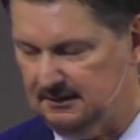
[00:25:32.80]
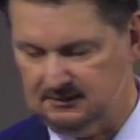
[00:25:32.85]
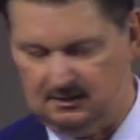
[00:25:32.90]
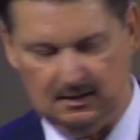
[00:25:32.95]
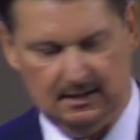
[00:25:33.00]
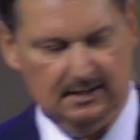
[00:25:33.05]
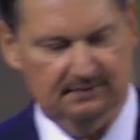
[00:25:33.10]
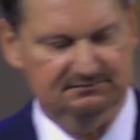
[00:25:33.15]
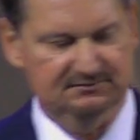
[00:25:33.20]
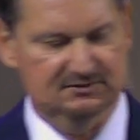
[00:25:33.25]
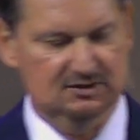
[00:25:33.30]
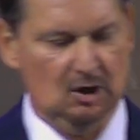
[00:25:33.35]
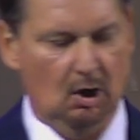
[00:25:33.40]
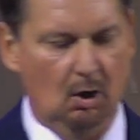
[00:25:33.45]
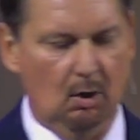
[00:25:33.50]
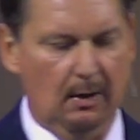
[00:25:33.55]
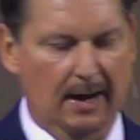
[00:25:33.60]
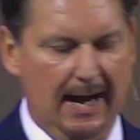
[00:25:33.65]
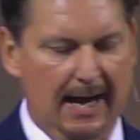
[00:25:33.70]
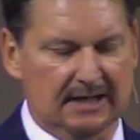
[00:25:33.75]
now left,
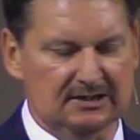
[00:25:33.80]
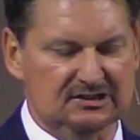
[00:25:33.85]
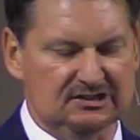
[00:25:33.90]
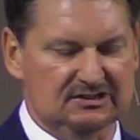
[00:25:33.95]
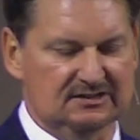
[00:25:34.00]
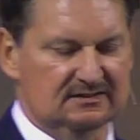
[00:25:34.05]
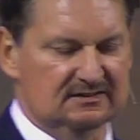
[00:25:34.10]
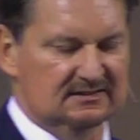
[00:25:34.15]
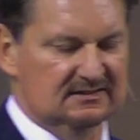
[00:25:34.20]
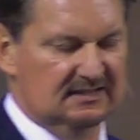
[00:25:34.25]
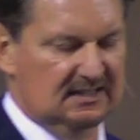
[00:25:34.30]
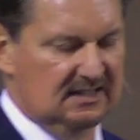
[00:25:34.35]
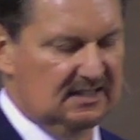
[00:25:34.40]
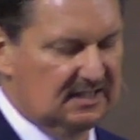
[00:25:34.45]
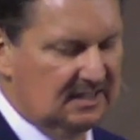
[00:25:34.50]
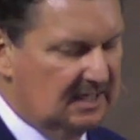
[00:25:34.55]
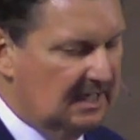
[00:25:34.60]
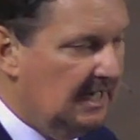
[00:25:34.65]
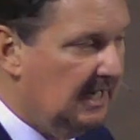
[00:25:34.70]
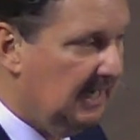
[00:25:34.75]
Joash, the
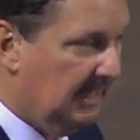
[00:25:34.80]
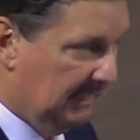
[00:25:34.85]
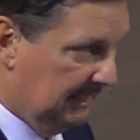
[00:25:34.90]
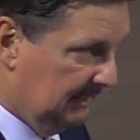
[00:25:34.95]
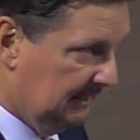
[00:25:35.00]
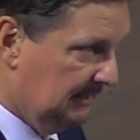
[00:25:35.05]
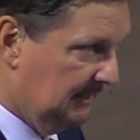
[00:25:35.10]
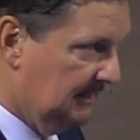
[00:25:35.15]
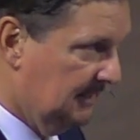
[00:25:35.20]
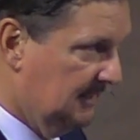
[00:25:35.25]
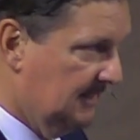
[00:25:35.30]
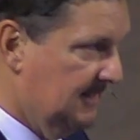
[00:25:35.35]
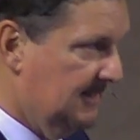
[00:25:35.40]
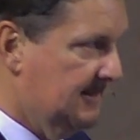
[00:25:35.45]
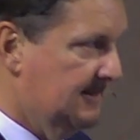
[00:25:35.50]
king,